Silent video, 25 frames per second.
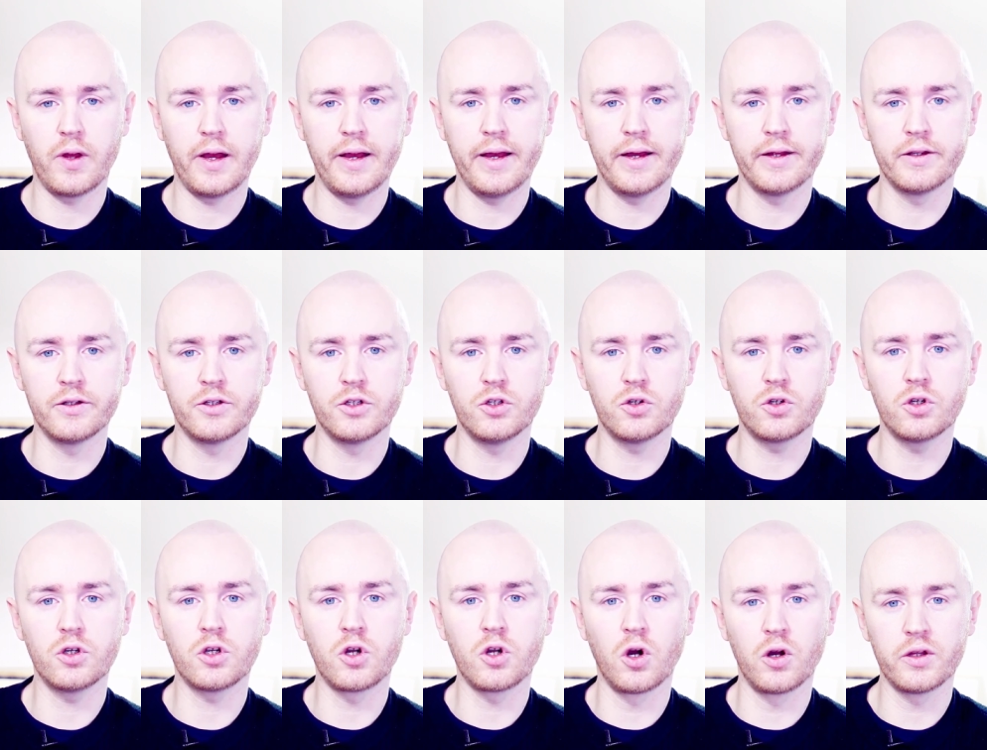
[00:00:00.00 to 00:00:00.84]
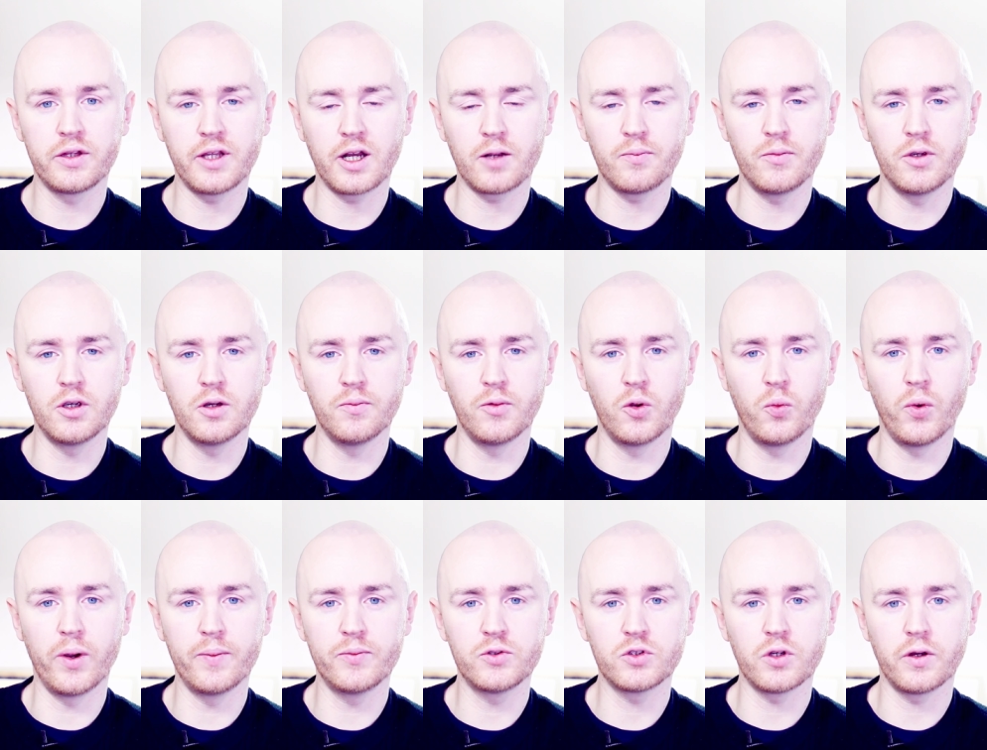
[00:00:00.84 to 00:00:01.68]
and you can contact me on my
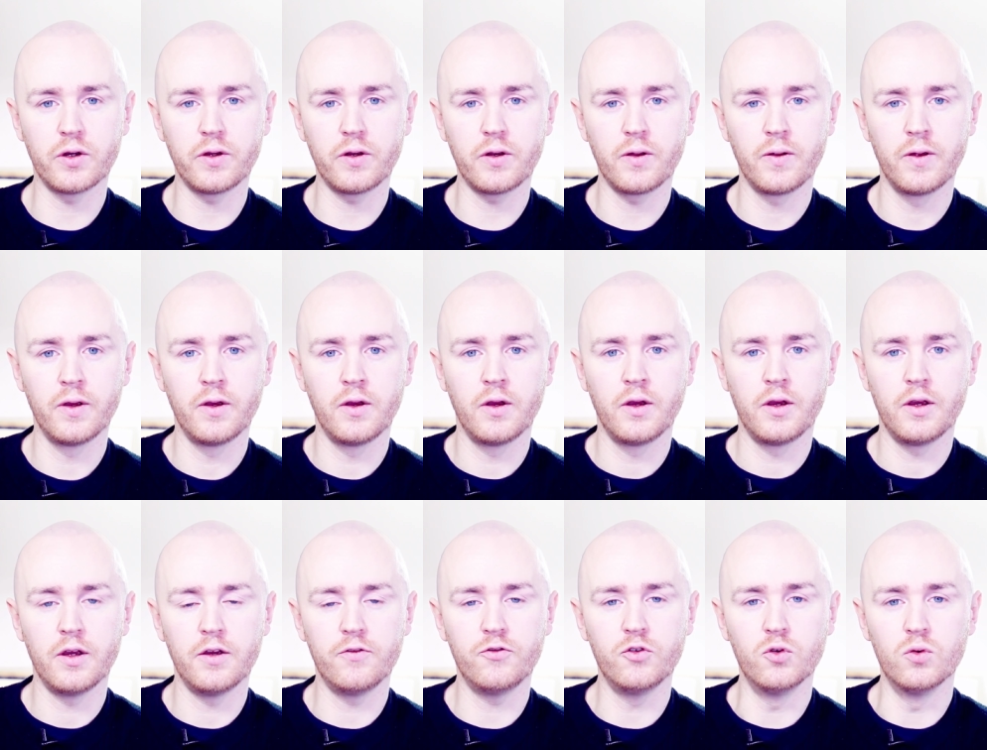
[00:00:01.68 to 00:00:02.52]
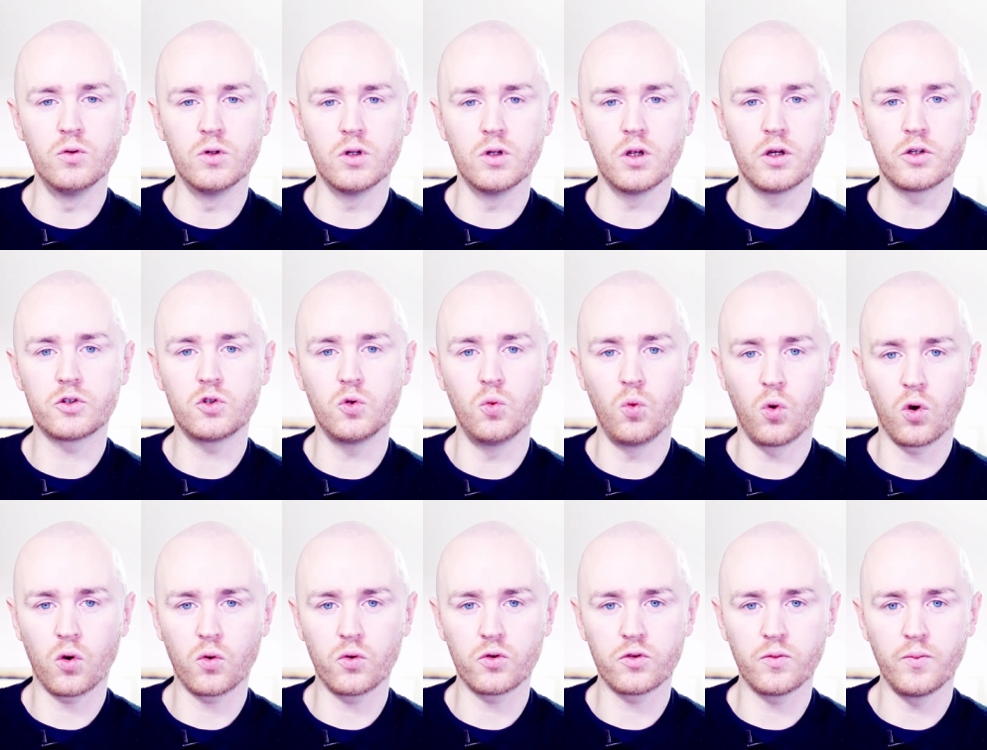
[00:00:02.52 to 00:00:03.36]
website if you would like to
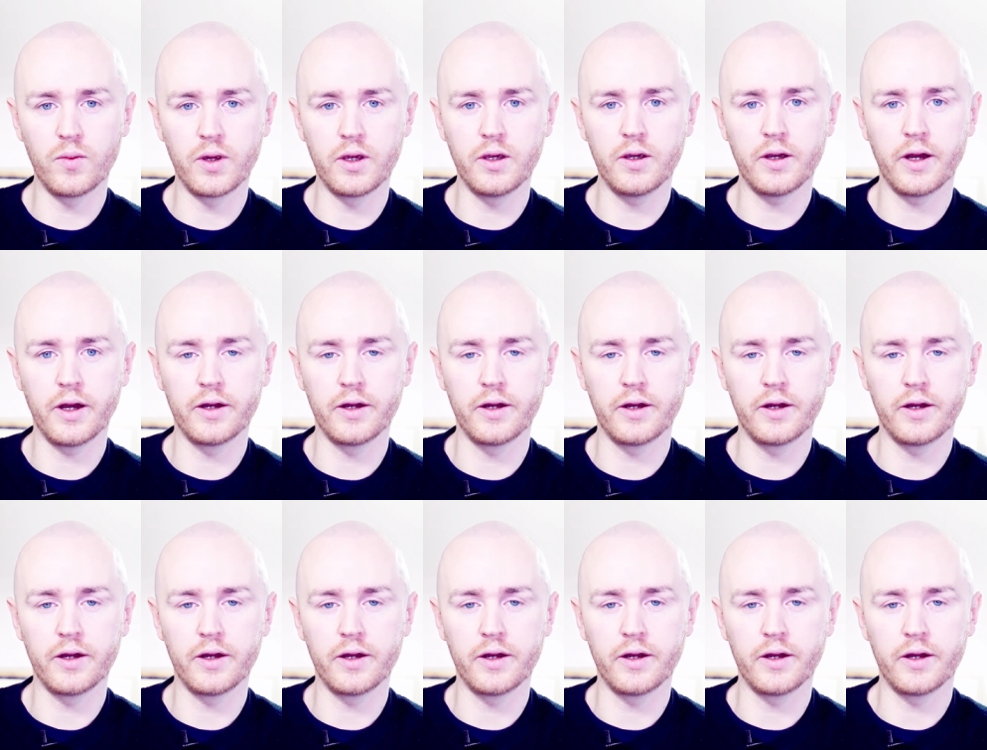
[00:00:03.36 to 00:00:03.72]
work with me.